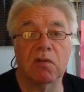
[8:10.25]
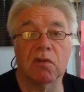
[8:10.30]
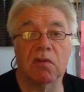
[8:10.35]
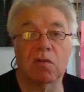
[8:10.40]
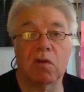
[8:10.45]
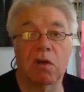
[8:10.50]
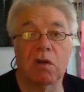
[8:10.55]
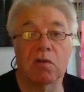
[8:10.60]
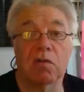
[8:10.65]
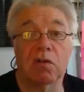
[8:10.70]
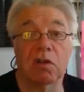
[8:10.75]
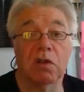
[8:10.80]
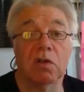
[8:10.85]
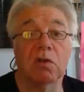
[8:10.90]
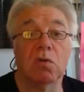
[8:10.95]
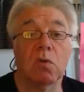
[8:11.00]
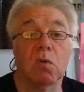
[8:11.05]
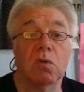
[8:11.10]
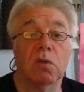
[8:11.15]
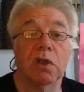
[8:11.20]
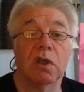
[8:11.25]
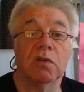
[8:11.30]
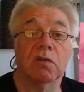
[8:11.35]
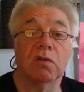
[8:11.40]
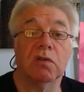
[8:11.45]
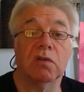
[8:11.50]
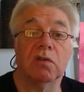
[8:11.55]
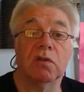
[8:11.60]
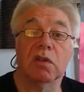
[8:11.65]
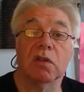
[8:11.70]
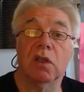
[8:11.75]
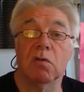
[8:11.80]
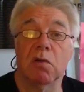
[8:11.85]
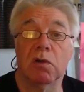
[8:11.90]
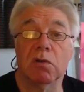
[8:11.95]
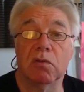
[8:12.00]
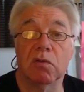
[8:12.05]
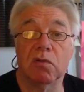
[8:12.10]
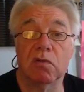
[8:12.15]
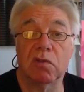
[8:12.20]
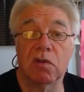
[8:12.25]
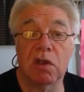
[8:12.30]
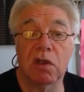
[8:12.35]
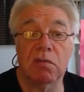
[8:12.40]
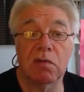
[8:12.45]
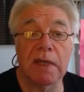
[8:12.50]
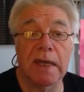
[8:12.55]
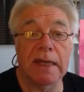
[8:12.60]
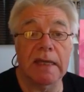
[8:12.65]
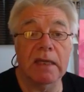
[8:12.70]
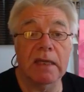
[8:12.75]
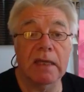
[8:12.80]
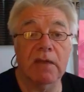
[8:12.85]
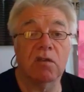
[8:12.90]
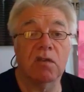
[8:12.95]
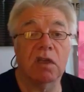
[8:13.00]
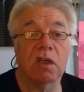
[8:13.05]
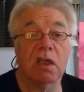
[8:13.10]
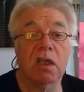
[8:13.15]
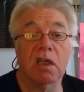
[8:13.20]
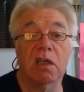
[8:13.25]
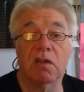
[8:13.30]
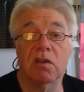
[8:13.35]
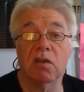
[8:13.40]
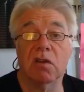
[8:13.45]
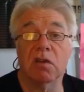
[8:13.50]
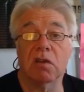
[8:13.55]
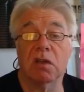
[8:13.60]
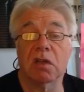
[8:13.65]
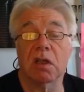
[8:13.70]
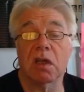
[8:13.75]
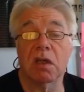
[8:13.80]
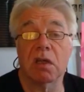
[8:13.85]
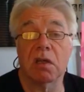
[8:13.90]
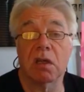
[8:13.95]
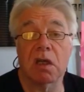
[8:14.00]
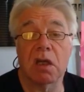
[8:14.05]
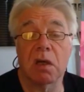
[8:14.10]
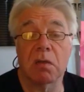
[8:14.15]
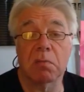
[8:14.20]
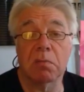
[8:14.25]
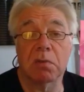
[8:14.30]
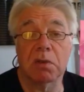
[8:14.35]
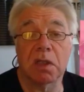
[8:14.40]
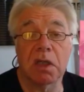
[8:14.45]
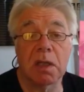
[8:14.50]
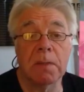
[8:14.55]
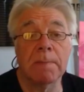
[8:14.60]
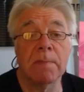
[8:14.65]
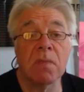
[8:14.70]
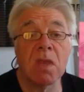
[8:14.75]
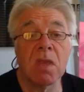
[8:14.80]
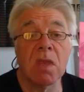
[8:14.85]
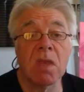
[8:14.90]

it's great to see that Norton, under their new owners, TVS, the Indian company,